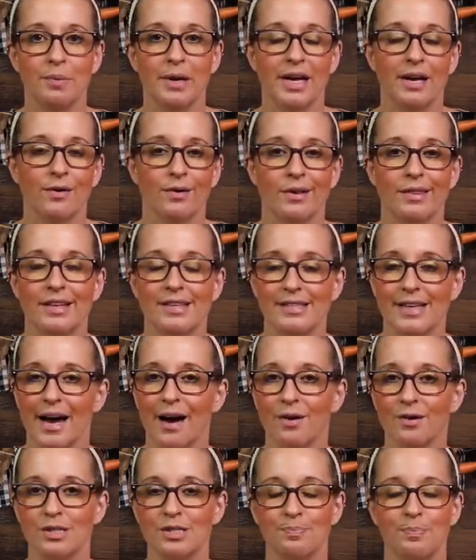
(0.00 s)
here in this
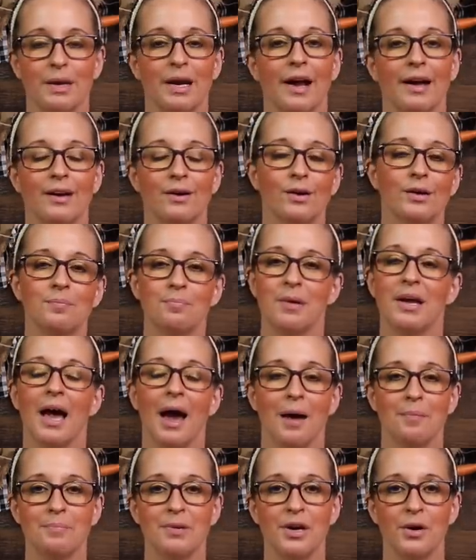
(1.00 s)
house, but I couldn't be
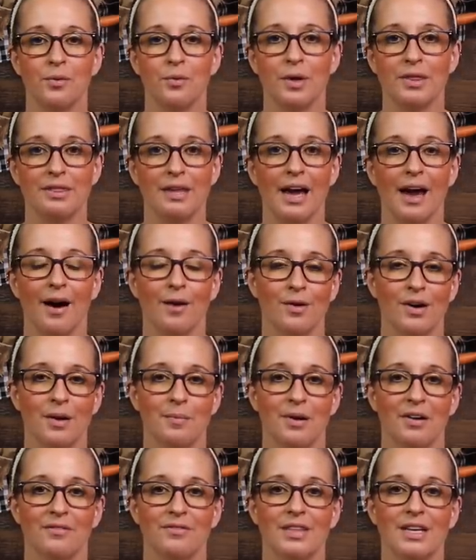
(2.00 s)
happier with the
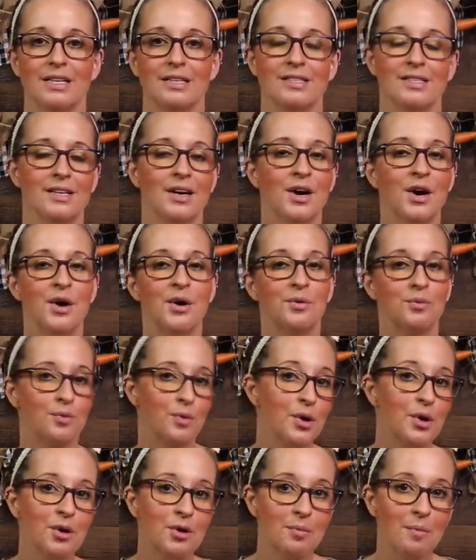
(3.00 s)
outcome of this
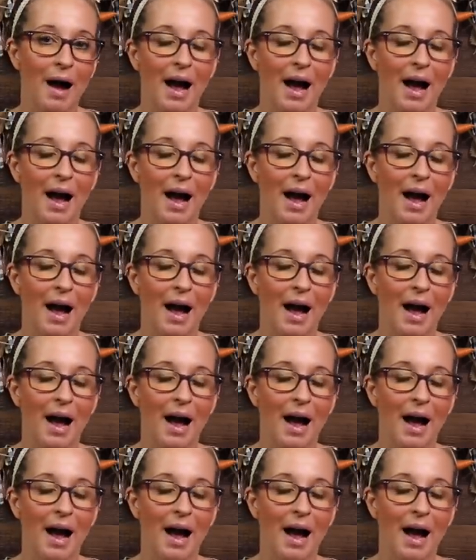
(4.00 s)
room.